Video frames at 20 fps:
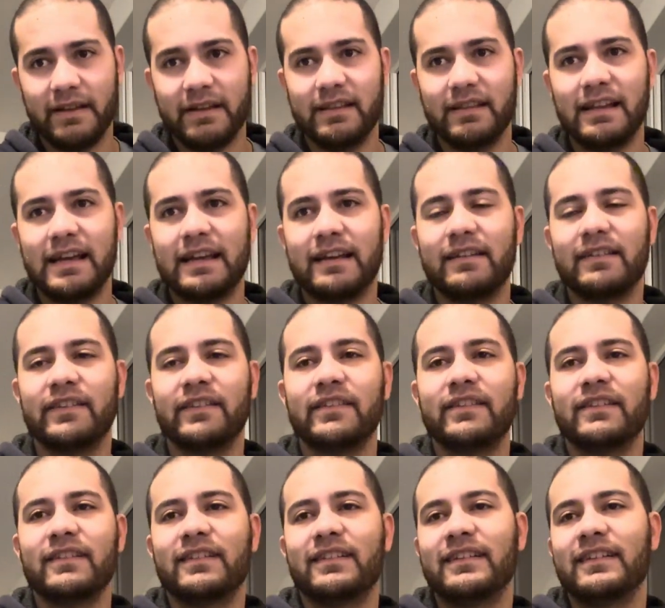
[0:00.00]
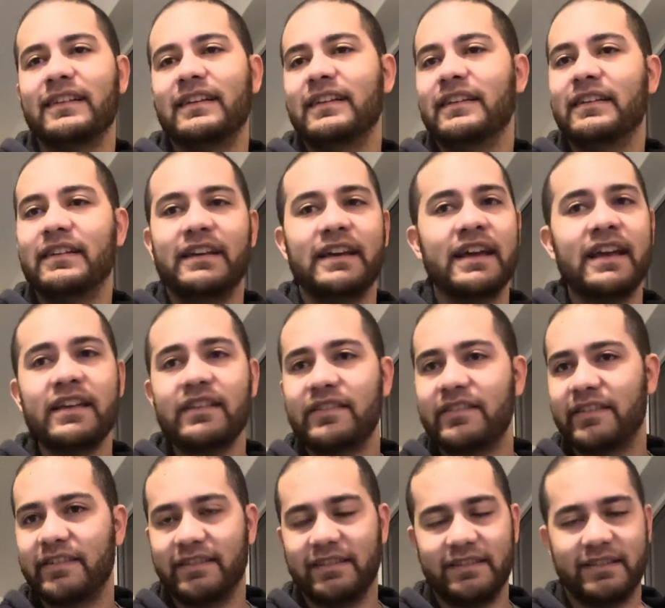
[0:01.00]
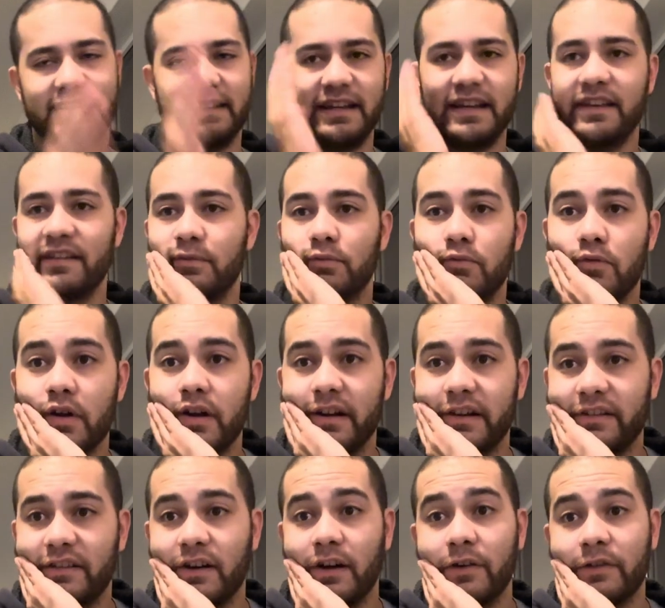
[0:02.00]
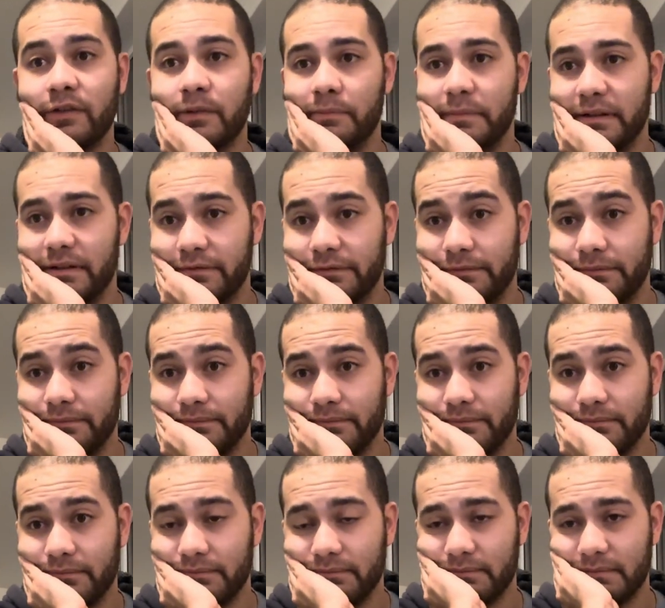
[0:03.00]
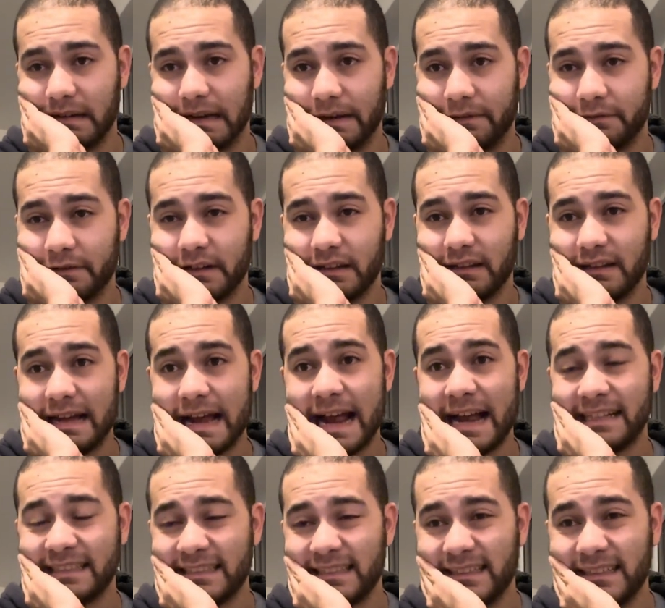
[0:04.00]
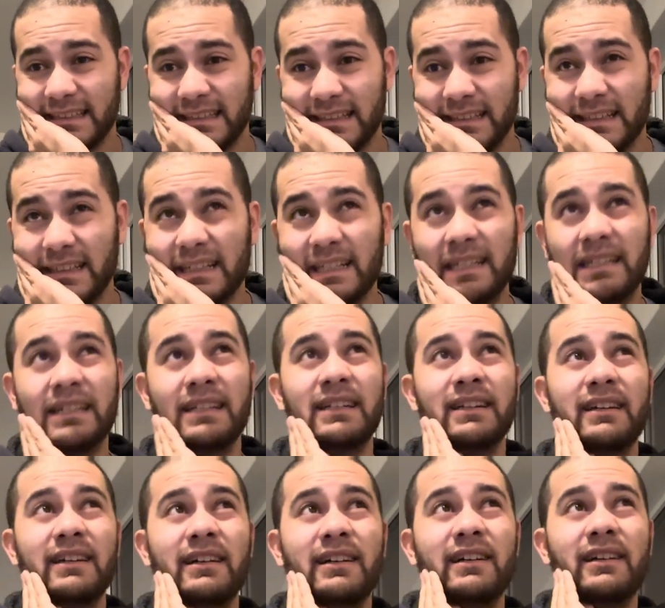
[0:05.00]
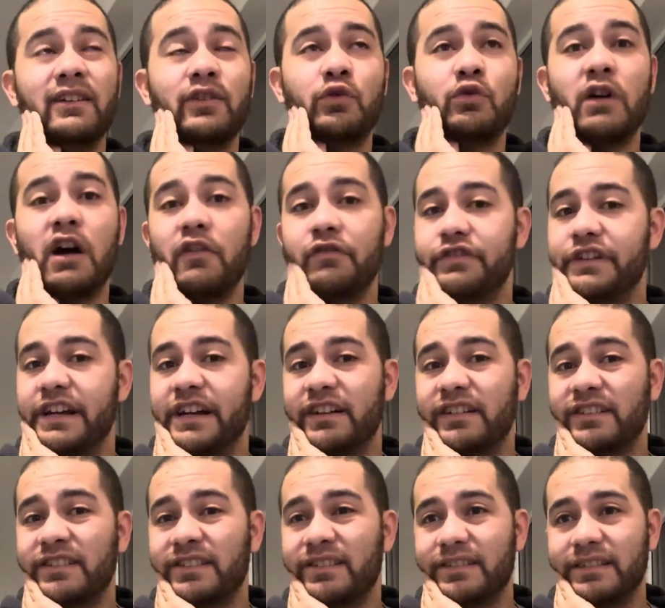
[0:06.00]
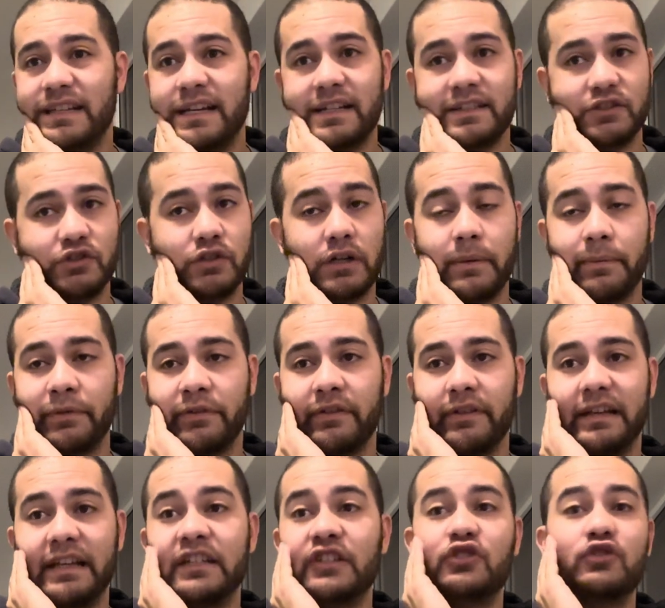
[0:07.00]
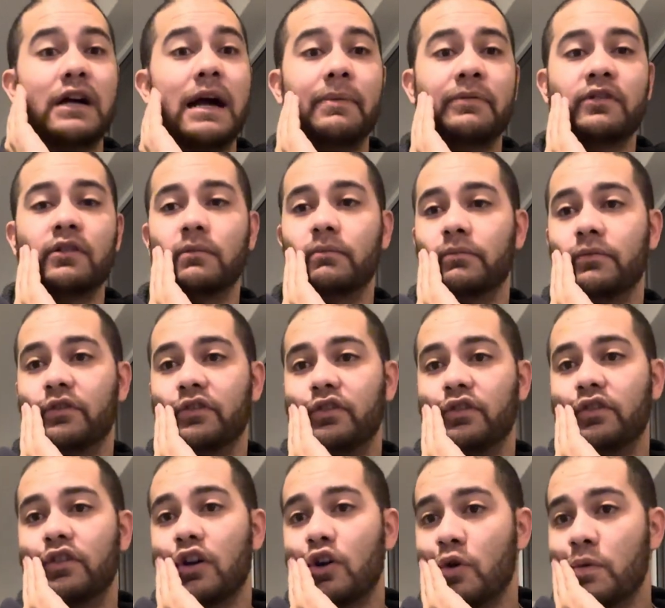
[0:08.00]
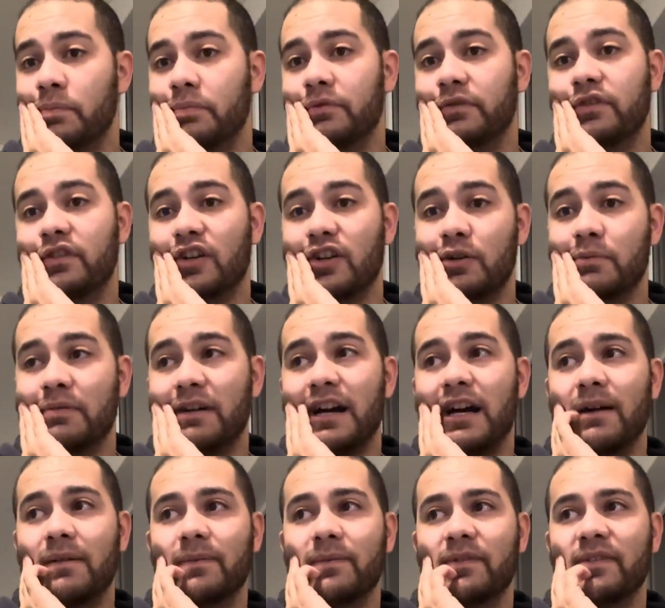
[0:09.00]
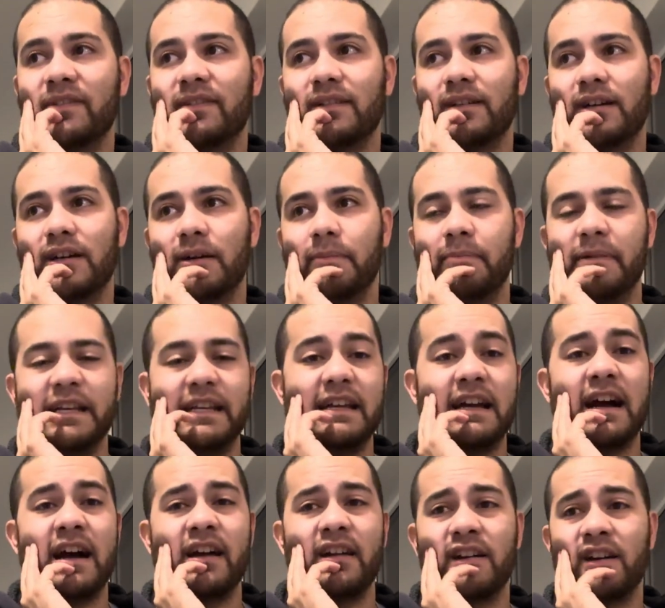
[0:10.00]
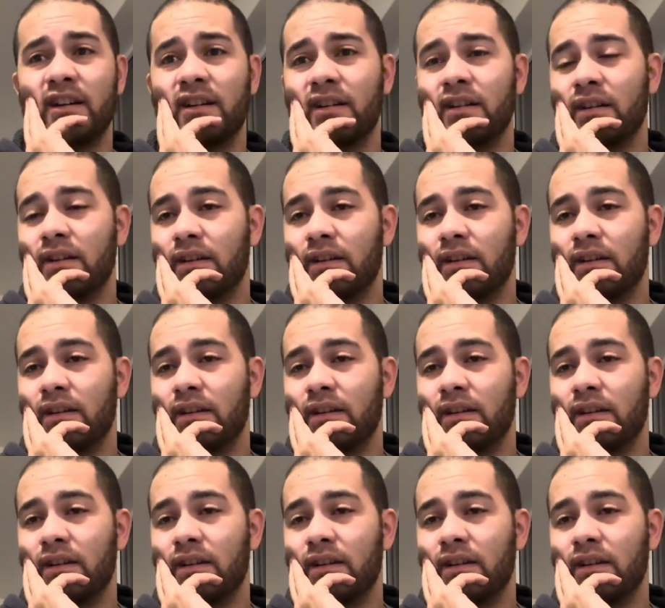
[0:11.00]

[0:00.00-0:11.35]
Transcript: like, his work has also been, like, for the last 12 years, he's dropped some dope albums. Pinata,